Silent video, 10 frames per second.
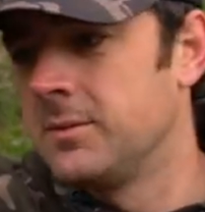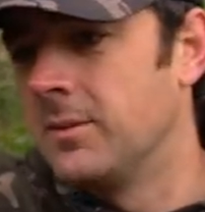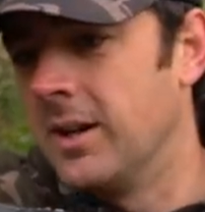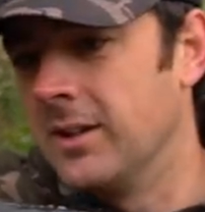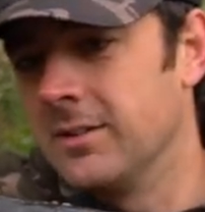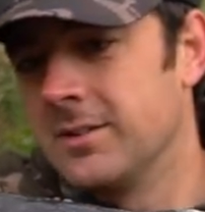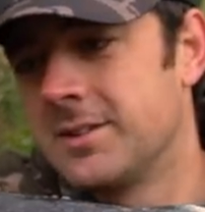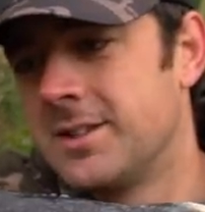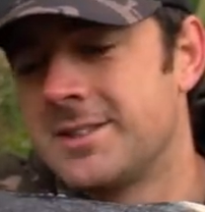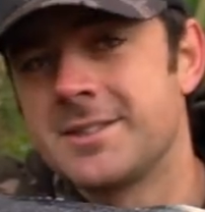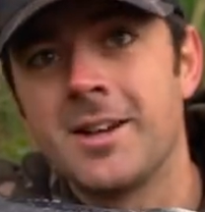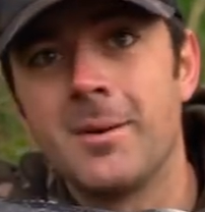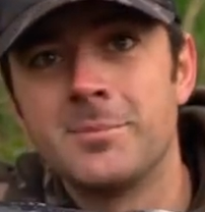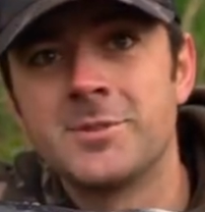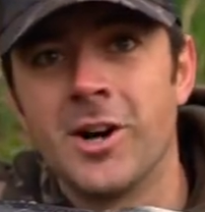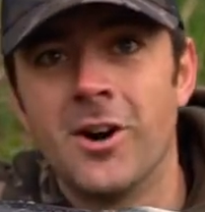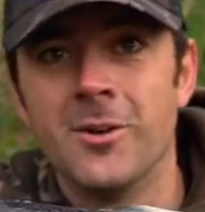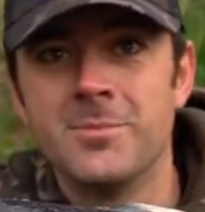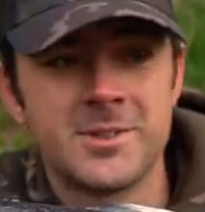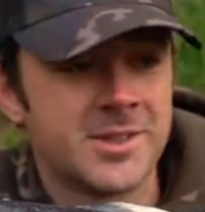Well,
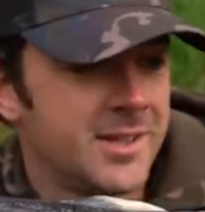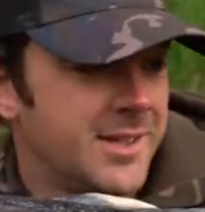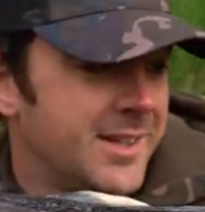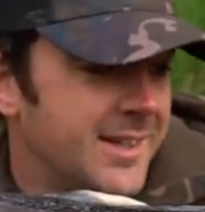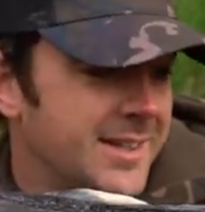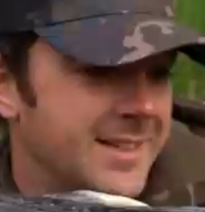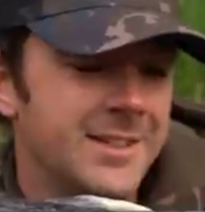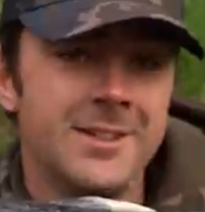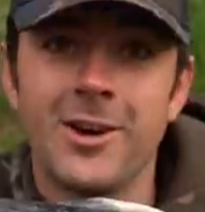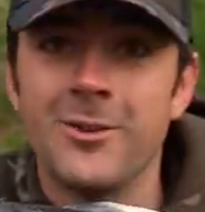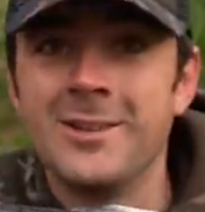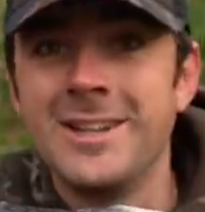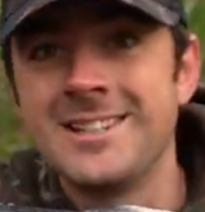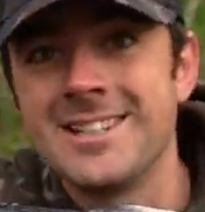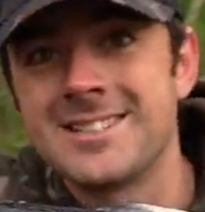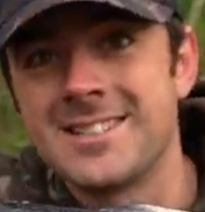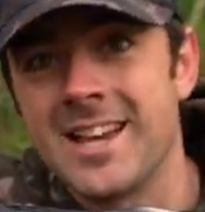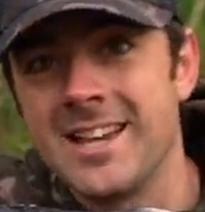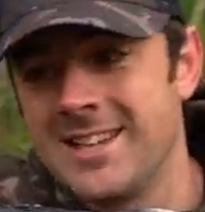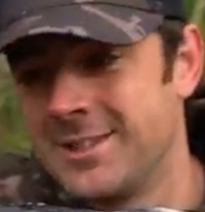sometimes you don't need to
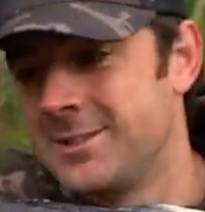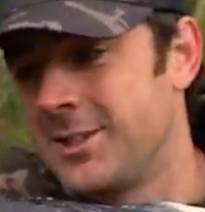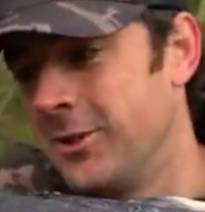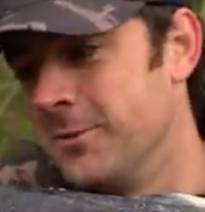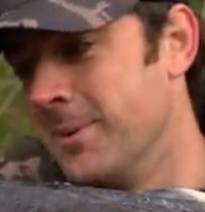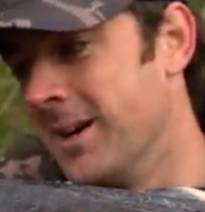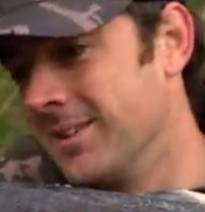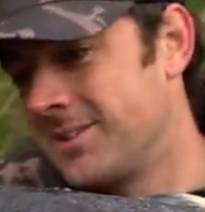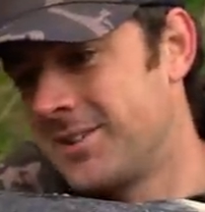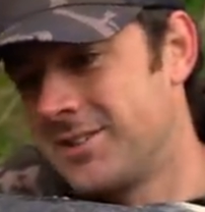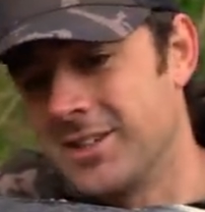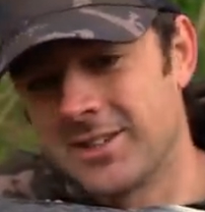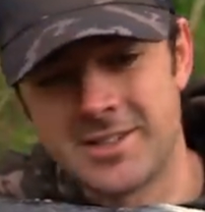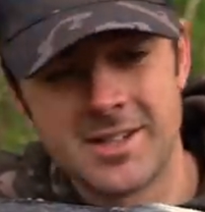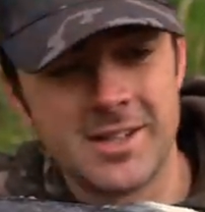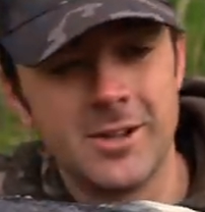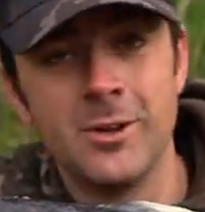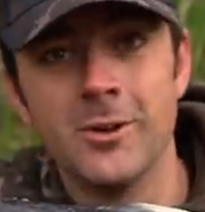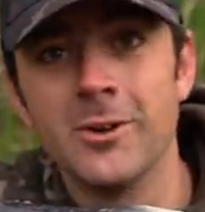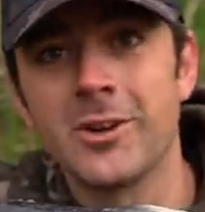say too much, just
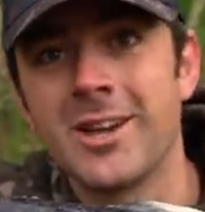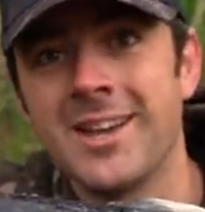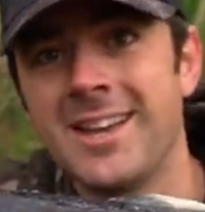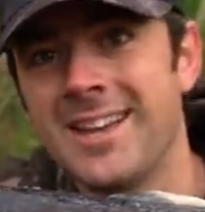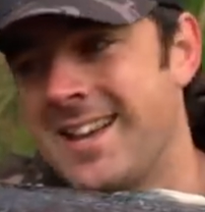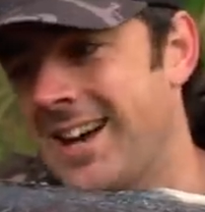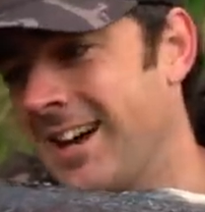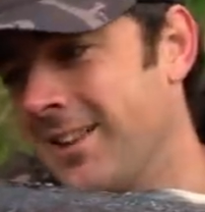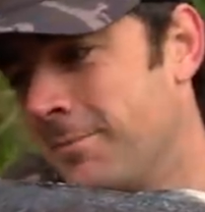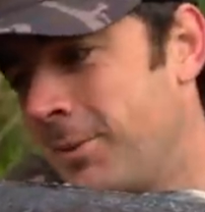look at the